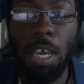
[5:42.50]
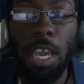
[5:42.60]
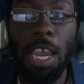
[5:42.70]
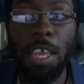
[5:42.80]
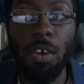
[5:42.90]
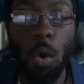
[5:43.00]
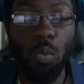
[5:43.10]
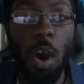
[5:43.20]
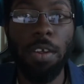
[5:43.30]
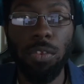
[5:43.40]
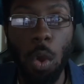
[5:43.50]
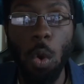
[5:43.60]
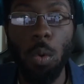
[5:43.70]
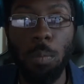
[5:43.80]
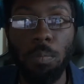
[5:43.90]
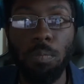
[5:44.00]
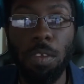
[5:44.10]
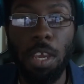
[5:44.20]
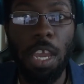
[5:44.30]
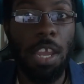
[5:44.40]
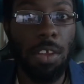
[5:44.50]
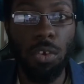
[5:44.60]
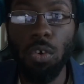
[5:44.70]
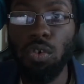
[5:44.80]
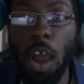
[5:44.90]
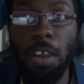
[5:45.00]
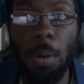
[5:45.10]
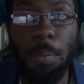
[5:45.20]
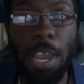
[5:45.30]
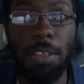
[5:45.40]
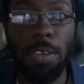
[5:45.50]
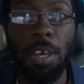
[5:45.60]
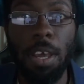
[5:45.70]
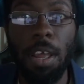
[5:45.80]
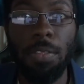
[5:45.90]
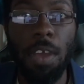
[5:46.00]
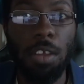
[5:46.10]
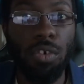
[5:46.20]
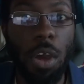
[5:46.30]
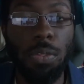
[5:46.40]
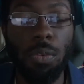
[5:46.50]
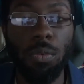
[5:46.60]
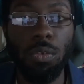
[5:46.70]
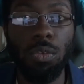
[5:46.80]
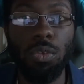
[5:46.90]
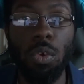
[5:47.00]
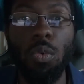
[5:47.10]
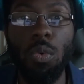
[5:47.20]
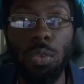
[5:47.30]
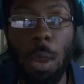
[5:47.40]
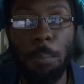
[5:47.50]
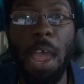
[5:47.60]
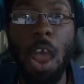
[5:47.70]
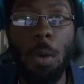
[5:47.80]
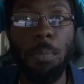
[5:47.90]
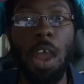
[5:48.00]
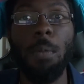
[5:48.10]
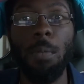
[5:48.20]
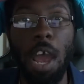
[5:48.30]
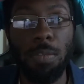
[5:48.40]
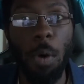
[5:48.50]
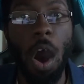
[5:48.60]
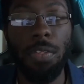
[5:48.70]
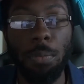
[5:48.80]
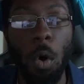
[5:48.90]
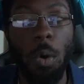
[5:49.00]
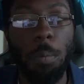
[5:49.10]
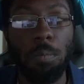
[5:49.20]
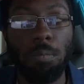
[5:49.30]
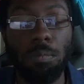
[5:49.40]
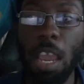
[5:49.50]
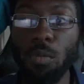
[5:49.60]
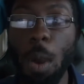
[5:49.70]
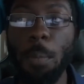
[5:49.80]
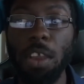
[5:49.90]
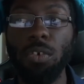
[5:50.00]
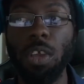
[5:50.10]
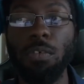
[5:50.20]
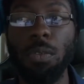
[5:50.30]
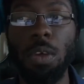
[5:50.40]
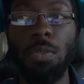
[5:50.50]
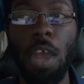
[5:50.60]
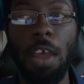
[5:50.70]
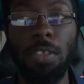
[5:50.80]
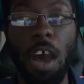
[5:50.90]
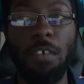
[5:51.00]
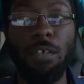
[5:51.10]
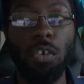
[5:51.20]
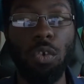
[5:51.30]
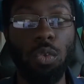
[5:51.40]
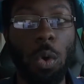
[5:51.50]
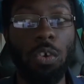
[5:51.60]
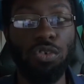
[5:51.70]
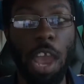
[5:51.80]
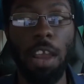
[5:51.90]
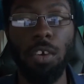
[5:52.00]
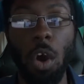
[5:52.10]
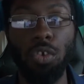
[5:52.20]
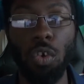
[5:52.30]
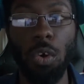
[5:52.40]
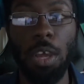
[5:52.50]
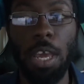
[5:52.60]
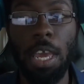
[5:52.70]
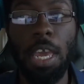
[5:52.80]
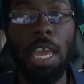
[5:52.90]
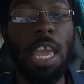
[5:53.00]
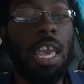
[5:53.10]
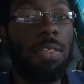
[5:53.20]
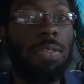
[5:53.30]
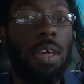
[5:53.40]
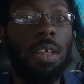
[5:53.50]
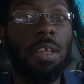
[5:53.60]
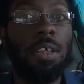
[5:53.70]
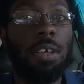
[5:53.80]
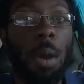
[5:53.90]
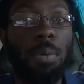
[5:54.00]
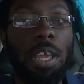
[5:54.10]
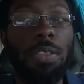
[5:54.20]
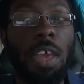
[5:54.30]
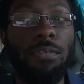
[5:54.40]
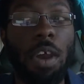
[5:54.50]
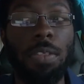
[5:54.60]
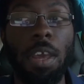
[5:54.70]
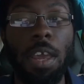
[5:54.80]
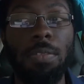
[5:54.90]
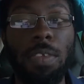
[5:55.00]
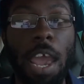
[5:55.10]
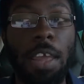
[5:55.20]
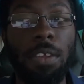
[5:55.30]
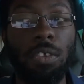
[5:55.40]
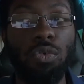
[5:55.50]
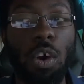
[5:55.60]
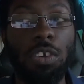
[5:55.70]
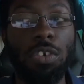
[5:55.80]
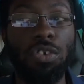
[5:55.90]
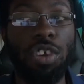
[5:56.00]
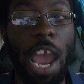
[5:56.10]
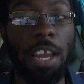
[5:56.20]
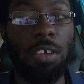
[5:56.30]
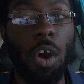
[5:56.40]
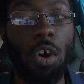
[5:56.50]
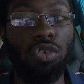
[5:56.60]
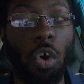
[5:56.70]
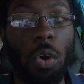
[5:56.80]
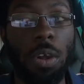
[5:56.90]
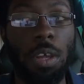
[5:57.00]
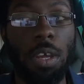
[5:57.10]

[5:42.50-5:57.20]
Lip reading: And they don't want to. And they do try to compete, they just do the bare minimum as possible. And one major difference is that virtual tool chat culture is completely different than Twitch chat culture.